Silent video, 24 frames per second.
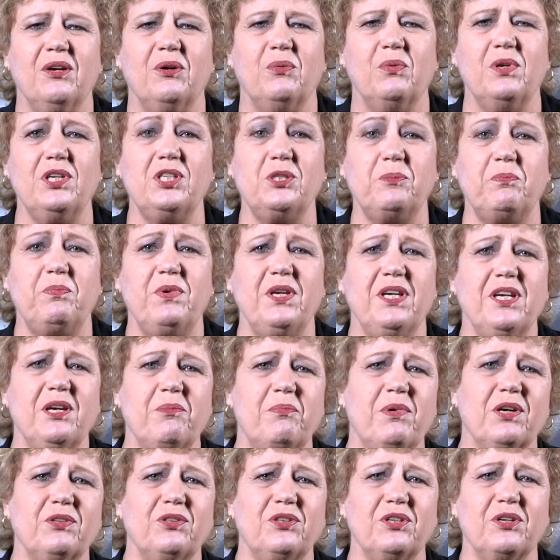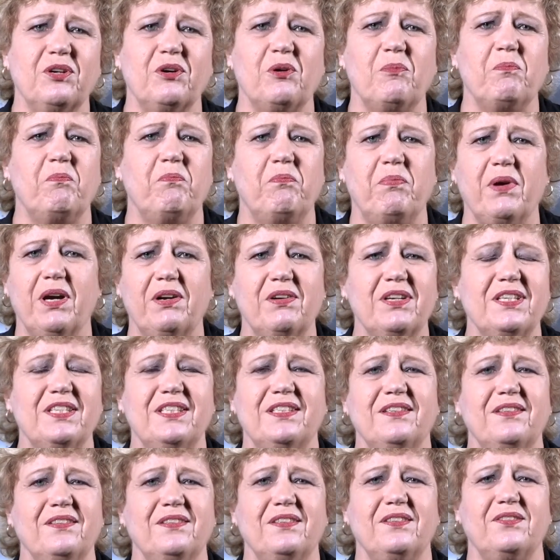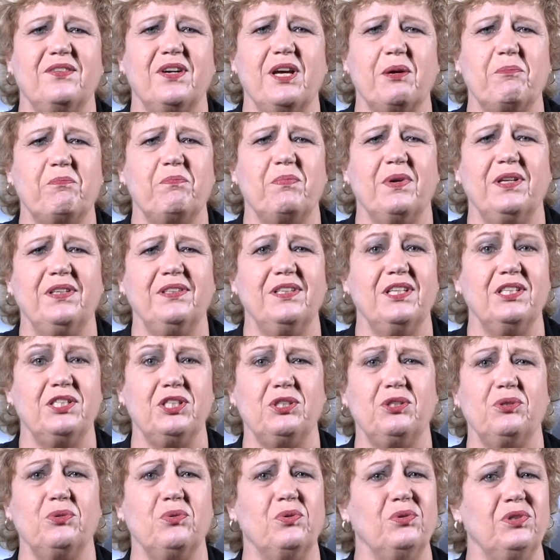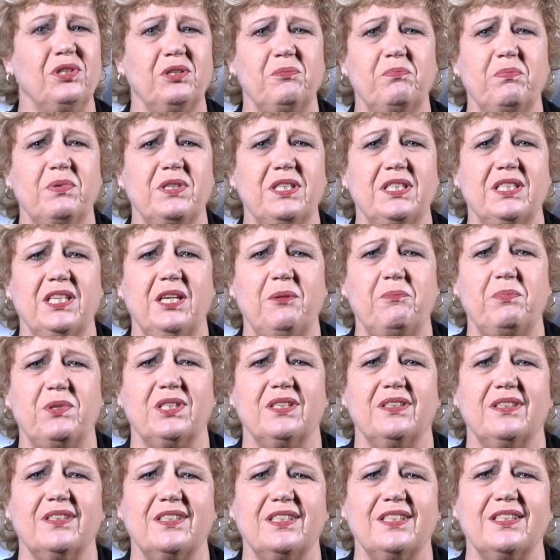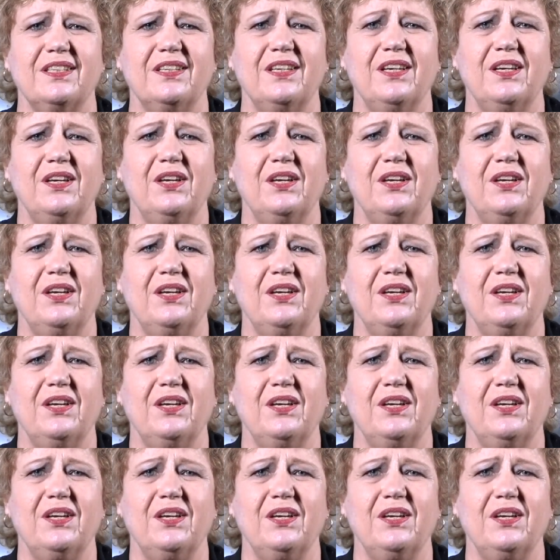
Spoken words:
We speak about the comparison trap and distorted perceptions.